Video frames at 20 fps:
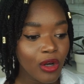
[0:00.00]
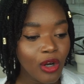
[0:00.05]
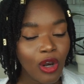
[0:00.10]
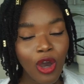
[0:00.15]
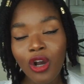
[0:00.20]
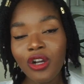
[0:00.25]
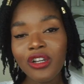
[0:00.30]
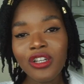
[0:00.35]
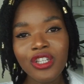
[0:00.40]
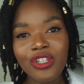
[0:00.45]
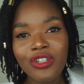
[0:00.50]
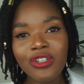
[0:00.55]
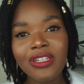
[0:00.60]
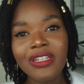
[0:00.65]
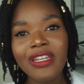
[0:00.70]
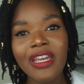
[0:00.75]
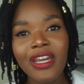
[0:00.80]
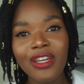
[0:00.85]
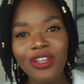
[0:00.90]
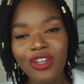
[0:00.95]
long you
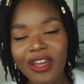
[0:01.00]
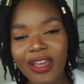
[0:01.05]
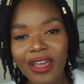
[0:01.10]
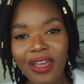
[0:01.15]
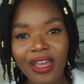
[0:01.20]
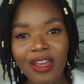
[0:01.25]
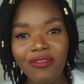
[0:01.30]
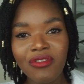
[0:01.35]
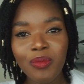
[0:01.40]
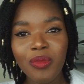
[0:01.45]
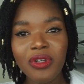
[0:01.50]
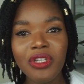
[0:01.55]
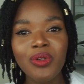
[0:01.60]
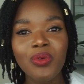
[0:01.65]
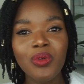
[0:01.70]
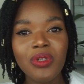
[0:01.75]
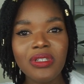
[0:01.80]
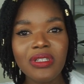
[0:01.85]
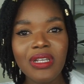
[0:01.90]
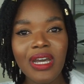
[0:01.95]
could get your hair. Everybody
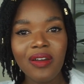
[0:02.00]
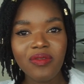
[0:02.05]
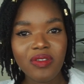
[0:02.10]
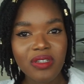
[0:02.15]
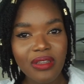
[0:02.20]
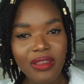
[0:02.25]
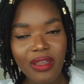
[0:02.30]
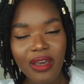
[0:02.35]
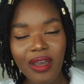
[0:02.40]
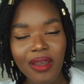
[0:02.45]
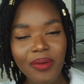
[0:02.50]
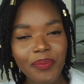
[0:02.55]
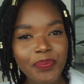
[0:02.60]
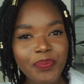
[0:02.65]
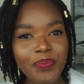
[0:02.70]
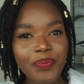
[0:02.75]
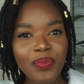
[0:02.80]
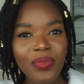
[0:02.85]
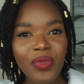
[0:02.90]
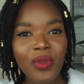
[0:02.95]
was after that
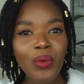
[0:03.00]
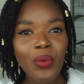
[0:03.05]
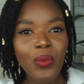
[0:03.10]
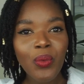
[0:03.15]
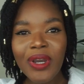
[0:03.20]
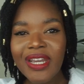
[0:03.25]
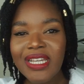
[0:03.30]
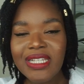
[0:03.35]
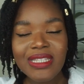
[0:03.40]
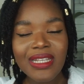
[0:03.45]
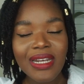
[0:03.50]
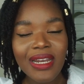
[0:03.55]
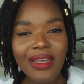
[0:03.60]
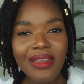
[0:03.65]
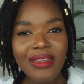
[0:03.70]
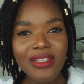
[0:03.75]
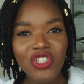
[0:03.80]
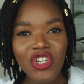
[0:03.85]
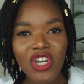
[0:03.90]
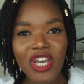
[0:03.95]
waist
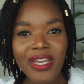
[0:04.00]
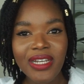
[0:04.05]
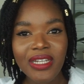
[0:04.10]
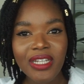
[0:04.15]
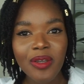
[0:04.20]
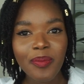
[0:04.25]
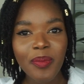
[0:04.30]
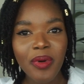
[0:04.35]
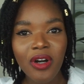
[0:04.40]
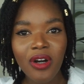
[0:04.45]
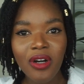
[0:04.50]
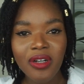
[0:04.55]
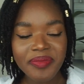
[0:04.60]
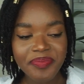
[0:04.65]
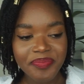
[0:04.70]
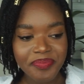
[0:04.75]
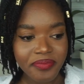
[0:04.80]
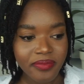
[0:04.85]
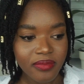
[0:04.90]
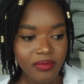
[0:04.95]
length journey, but
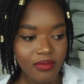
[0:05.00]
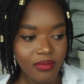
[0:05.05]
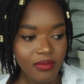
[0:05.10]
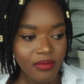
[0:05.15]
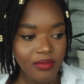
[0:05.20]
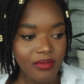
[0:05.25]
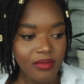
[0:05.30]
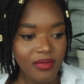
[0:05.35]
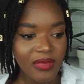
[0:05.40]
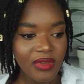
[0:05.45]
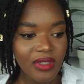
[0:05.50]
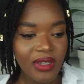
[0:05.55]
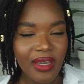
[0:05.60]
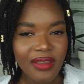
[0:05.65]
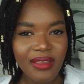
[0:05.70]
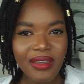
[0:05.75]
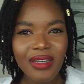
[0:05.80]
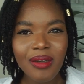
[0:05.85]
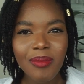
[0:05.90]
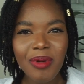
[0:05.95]
I
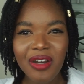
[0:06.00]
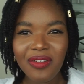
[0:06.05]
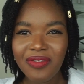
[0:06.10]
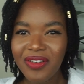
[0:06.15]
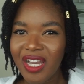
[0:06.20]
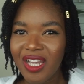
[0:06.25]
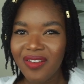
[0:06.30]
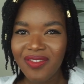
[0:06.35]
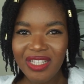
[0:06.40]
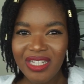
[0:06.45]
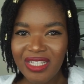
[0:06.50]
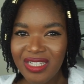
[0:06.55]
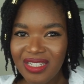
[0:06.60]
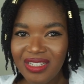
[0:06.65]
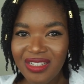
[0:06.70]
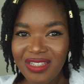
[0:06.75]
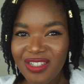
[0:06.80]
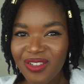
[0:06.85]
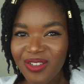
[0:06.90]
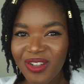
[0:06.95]
think about 5 years
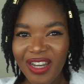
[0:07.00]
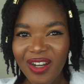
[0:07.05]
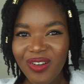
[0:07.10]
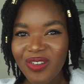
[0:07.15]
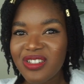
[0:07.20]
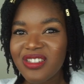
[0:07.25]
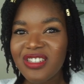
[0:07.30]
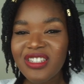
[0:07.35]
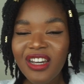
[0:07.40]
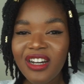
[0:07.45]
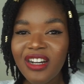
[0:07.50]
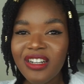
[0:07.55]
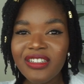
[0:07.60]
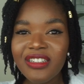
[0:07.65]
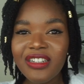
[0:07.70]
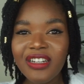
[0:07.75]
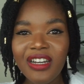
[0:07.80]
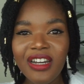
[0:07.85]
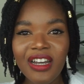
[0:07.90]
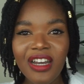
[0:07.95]
into it I was
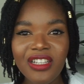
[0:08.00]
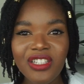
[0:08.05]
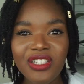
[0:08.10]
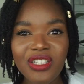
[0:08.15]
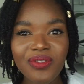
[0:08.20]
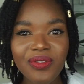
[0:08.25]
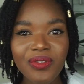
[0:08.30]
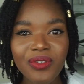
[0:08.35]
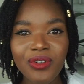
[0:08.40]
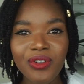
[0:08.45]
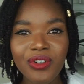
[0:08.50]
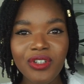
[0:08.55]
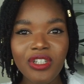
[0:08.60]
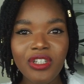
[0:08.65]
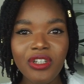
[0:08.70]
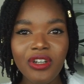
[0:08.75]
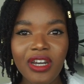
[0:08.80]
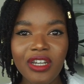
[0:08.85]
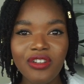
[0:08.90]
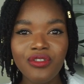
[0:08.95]
done. I just thought, you
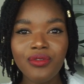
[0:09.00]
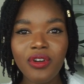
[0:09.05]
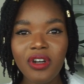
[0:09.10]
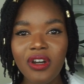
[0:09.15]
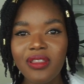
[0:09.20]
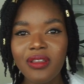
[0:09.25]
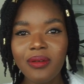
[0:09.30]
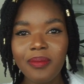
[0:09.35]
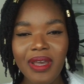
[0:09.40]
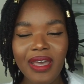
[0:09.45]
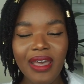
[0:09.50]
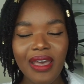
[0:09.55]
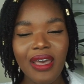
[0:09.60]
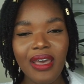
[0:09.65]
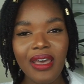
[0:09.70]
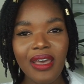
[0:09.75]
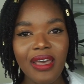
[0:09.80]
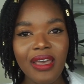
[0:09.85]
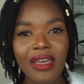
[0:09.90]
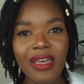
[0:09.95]
know, I'd rather my
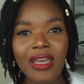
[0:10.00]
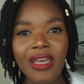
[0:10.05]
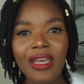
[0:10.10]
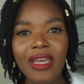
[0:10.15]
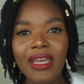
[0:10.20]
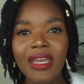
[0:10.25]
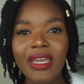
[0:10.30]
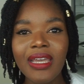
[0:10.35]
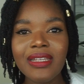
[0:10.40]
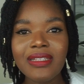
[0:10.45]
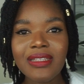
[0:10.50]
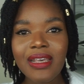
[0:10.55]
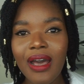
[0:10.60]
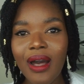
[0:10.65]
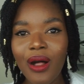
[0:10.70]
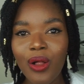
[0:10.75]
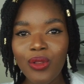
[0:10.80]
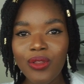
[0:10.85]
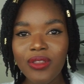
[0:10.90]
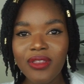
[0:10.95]
hair is
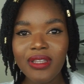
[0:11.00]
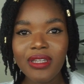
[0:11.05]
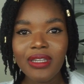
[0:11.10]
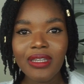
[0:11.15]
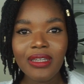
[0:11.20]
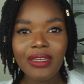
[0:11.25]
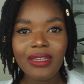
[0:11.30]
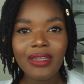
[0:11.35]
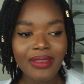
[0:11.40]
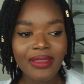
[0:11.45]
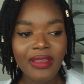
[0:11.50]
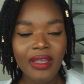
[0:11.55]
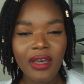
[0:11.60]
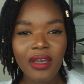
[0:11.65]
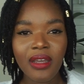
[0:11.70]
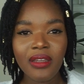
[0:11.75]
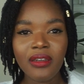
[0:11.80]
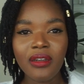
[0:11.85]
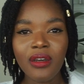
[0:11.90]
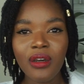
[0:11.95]
healthy
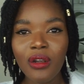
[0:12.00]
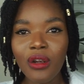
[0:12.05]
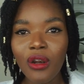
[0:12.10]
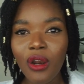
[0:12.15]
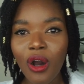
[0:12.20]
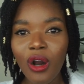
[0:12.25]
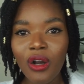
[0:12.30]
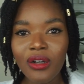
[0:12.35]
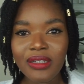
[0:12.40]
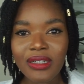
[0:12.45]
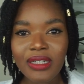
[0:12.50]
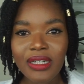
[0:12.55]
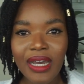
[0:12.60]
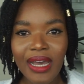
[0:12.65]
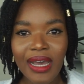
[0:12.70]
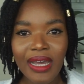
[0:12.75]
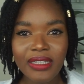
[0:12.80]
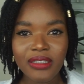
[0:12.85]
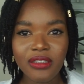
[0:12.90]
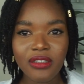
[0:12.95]
than long
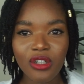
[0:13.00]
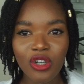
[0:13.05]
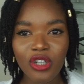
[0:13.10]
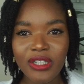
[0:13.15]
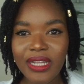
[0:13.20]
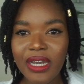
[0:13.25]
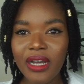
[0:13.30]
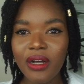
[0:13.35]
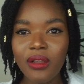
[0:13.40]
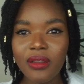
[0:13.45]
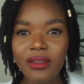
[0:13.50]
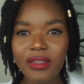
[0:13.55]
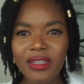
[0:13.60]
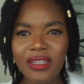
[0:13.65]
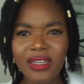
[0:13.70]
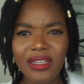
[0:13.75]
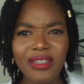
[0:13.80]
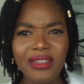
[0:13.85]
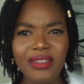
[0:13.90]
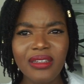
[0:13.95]
and
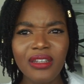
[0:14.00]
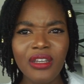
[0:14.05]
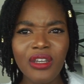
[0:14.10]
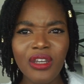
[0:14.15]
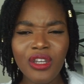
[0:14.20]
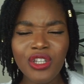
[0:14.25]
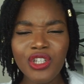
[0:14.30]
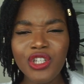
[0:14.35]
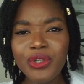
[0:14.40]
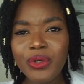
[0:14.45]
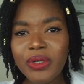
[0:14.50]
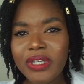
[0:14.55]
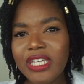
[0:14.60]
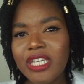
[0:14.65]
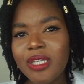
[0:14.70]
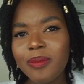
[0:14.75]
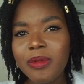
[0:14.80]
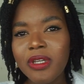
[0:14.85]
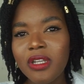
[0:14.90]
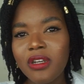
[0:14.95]
unhealthy, and you know,
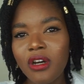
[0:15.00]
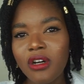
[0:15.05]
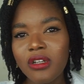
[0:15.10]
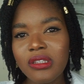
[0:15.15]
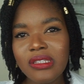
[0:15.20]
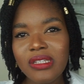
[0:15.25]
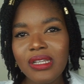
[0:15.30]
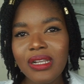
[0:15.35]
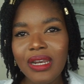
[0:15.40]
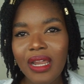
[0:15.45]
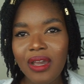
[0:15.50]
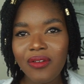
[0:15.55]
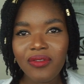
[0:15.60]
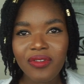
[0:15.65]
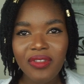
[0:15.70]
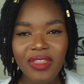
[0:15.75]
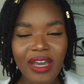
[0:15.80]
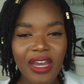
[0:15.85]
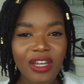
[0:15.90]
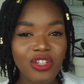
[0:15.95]
keeping on to
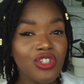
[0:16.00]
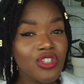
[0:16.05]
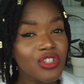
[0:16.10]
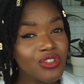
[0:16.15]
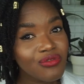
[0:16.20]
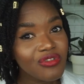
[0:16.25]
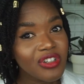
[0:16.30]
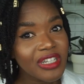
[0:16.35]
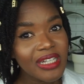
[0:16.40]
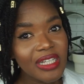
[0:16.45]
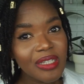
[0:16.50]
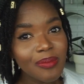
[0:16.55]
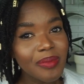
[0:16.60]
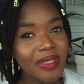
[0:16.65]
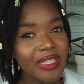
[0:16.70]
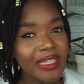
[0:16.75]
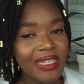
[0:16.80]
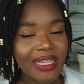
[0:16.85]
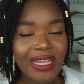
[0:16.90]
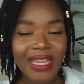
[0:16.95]
length that I should really
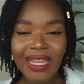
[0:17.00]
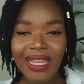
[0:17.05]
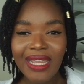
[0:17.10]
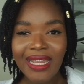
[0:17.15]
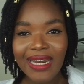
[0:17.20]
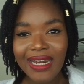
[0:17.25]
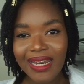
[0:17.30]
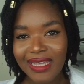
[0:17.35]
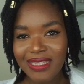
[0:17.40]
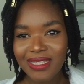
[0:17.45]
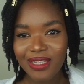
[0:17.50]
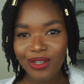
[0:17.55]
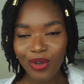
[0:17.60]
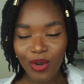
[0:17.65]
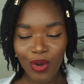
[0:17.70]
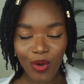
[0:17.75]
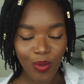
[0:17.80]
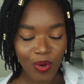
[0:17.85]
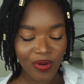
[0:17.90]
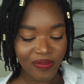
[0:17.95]
be letting
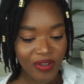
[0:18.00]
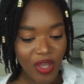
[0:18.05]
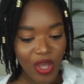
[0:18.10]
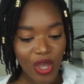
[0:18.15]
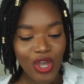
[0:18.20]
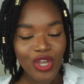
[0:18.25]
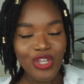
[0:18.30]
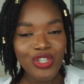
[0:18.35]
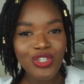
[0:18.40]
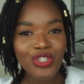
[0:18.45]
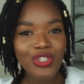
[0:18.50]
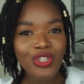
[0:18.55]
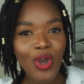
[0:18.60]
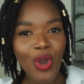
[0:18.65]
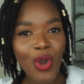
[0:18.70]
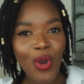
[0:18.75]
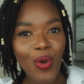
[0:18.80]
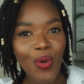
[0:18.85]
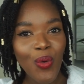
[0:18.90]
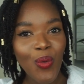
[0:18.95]
go of.
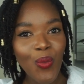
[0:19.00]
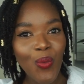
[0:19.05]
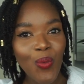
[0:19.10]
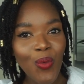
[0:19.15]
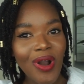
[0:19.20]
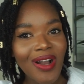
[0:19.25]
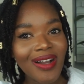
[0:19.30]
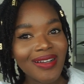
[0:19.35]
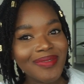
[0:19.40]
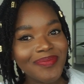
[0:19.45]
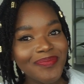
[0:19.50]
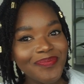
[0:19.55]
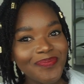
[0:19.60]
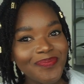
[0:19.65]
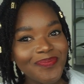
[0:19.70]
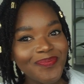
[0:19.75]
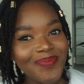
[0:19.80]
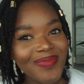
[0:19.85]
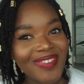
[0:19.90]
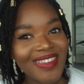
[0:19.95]
So
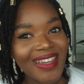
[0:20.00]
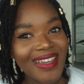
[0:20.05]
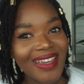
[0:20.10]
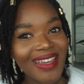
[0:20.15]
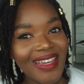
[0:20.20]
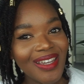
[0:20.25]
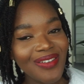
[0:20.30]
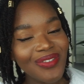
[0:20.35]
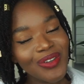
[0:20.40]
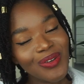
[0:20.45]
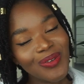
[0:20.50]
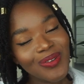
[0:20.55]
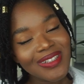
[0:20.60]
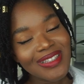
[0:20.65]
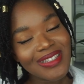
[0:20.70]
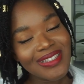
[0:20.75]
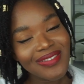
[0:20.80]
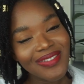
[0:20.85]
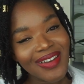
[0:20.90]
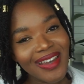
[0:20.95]
if you
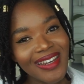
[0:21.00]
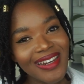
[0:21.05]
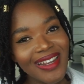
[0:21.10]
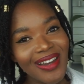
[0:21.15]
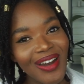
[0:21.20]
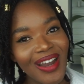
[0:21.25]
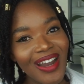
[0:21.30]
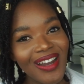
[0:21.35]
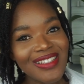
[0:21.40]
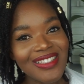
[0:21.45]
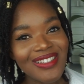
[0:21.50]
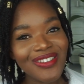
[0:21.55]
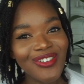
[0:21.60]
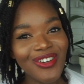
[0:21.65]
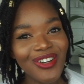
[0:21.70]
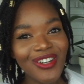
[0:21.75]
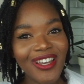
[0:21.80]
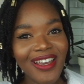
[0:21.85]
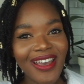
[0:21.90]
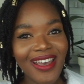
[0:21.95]
want to find out how to
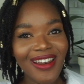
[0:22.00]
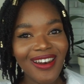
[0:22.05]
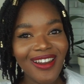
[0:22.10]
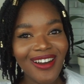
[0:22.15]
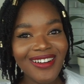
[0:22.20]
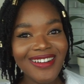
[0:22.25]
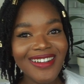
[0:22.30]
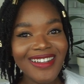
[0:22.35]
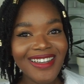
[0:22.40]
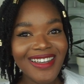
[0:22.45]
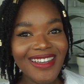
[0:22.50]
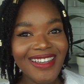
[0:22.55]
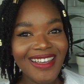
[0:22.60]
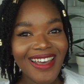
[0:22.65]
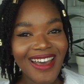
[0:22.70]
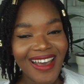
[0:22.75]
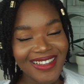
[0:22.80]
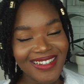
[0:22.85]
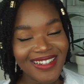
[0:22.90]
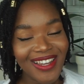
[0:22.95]
grow your hair long
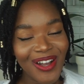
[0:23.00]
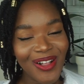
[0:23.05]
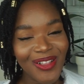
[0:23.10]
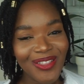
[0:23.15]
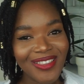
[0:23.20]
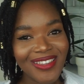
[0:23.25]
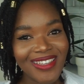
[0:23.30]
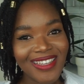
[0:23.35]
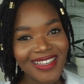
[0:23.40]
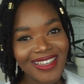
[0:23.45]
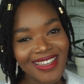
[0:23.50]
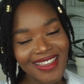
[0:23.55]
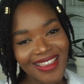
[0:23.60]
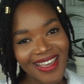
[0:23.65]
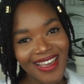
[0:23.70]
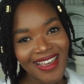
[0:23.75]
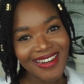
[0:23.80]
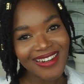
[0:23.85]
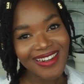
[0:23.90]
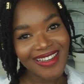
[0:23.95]
and healthy,
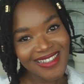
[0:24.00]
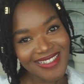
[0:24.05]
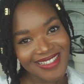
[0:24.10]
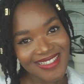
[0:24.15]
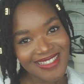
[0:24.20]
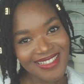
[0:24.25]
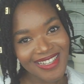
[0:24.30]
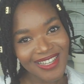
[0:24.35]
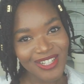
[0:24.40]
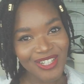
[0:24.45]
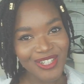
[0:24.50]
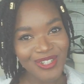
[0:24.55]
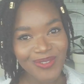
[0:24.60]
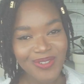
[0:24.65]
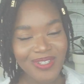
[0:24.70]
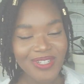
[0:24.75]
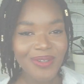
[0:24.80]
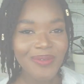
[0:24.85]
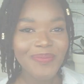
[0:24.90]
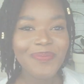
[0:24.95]
then stay
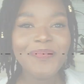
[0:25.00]
tuned.